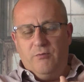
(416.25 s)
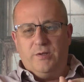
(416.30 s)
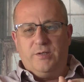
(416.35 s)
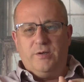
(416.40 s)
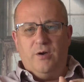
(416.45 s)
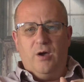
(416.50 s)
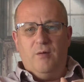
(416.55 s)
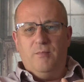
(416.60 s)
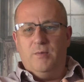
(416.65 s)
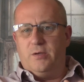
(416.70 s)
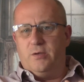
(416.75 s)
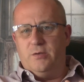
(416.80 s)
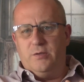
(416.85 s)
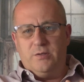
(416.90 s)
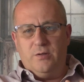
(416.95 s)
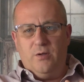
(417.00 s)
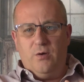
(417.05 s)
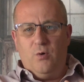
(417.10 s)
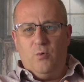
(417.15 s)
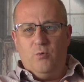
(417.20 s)
retirement because
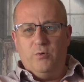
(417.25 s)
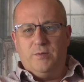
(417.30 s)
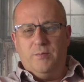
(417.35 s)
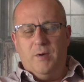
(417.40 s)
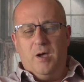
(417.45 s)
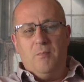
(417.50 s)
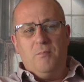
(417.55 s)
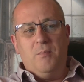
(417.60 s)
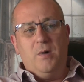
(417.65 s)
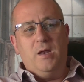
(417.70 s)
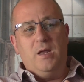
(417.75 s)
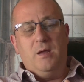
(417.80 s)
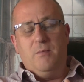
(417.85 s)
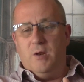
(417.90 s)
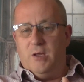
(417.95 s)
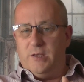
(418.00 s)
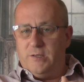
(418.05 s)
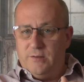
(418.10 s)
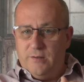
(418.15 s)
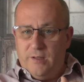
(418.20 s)
it's not always about money
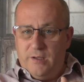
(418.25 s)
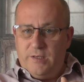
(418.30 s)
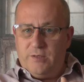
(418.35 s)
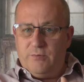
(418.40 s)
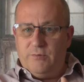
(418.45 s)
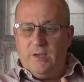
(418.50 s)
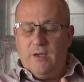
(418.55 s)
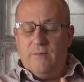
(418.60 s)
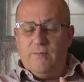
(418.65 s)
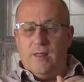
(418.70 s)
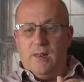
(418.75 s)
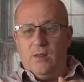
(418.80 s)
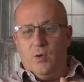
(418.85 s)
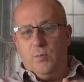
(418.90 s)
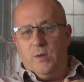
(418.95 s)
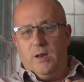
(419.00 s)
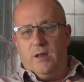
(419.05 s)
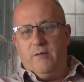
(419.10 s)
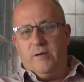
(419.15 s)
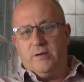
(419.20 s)
but it's nice when you have that little
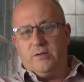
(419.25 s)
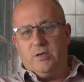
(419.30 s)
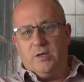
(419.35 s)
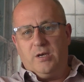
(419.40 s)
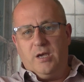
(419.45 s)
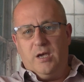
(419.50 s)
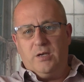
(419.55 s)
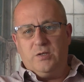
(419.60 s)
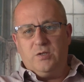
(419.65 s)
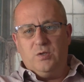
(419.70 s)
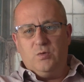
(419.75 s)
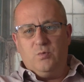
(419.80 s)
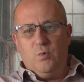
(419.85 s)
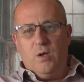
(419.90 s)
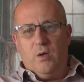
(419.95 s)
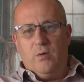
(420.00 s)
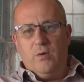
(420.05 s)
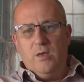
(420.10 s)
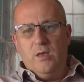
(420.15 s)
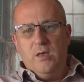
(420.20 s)
bit of extra cash as
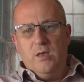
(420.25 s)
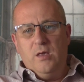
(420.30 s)
well